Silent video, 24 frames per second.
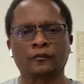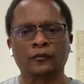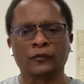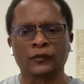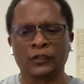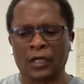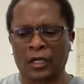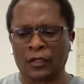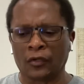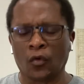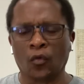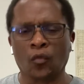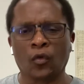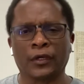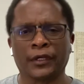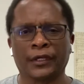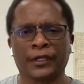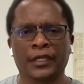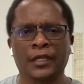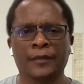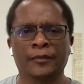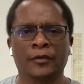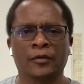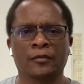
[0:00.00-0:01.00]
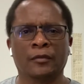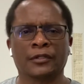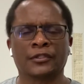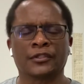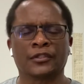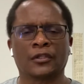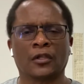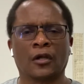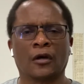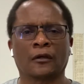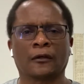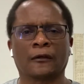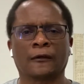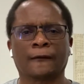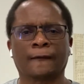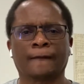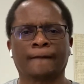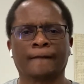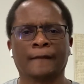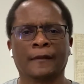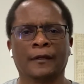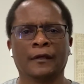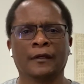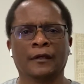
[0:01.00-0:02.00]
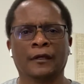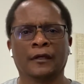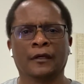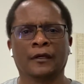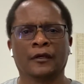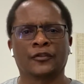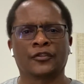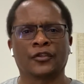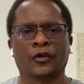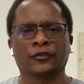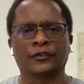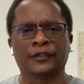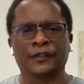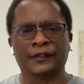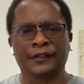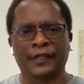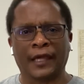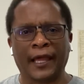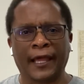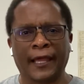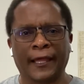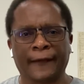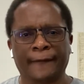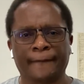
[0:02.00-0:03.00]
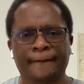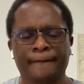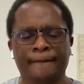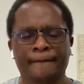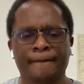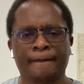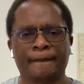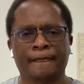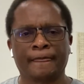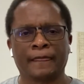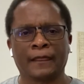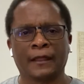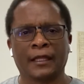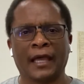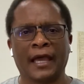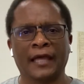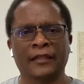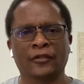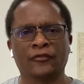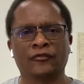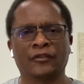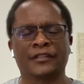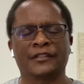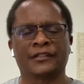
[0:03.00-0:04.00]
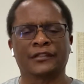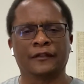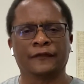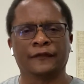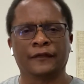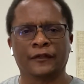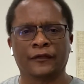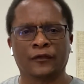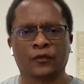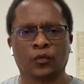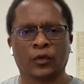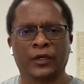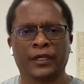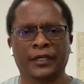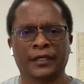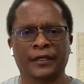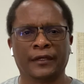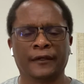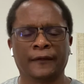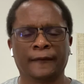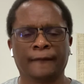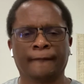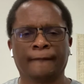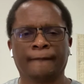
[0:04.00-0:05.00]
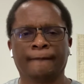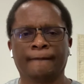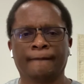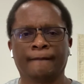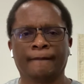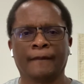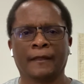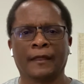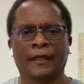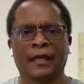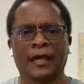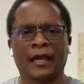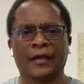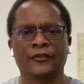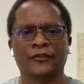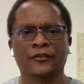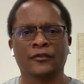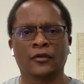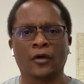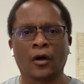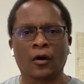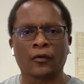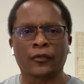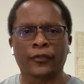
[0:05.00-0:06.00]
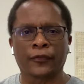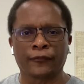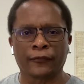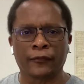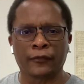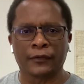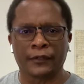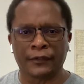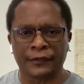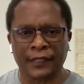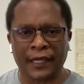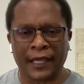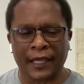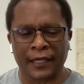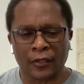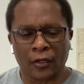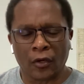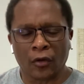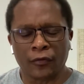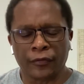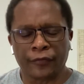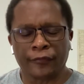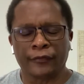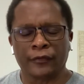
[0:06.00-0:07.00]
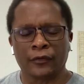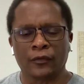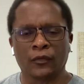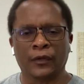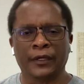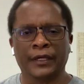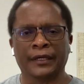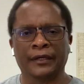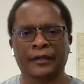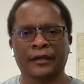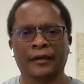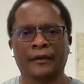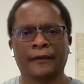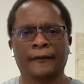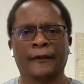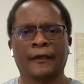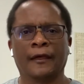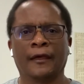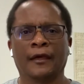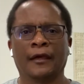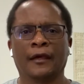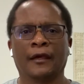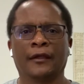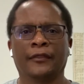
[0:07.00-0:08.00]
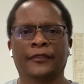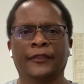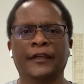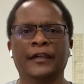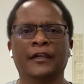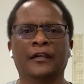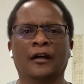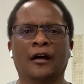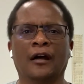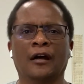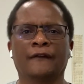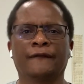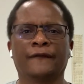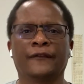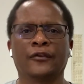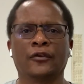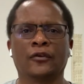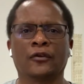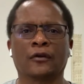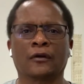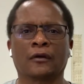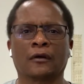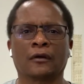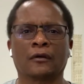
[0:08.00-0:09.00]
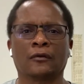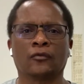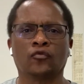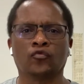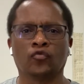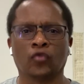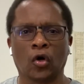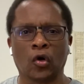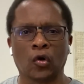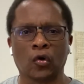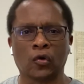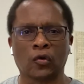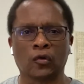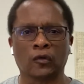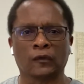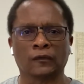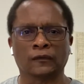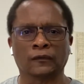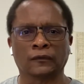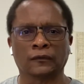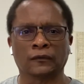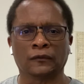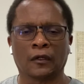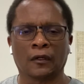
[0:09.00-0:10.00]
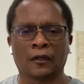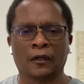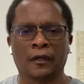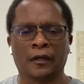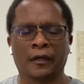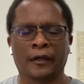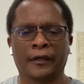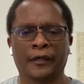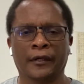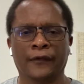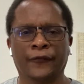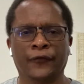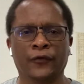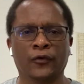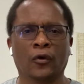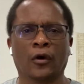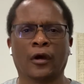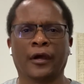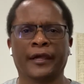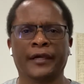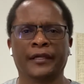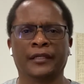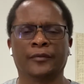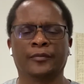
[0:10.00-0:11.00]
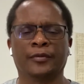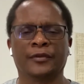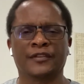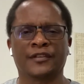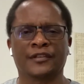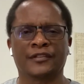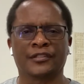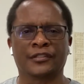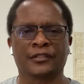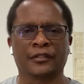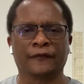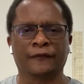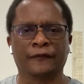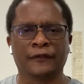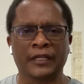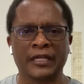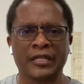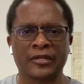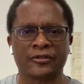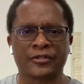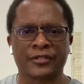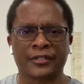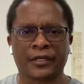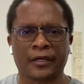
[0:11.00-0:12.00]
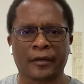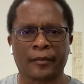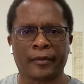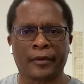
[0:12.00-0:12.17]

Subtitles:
I don't want to keep you much longer. So today and the rest of this week, as you go through the day and go through the week, think of your role. If you are in a position of leadership,